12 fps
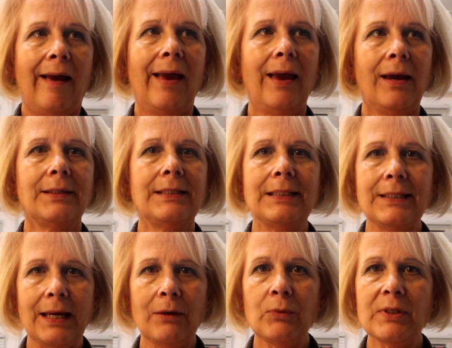And
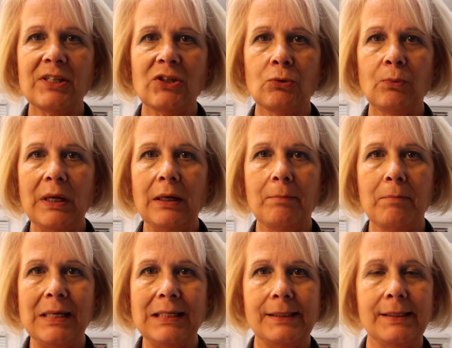today was sweet
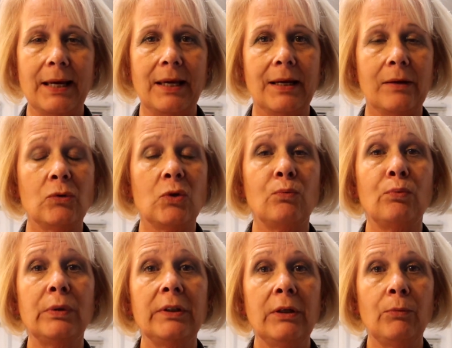mint day, and I was
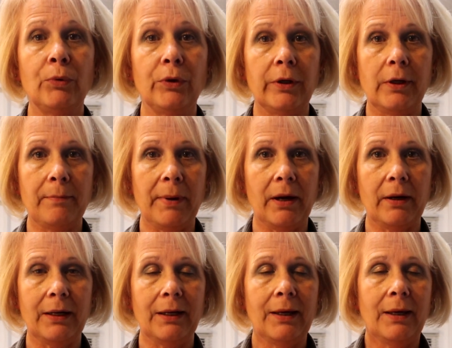really worried about
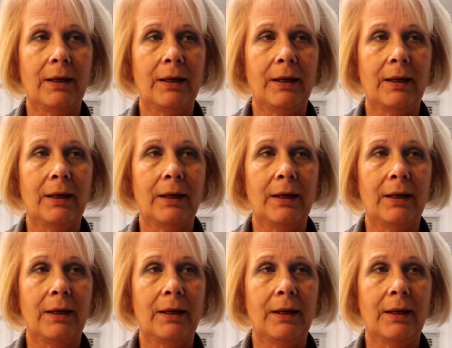it.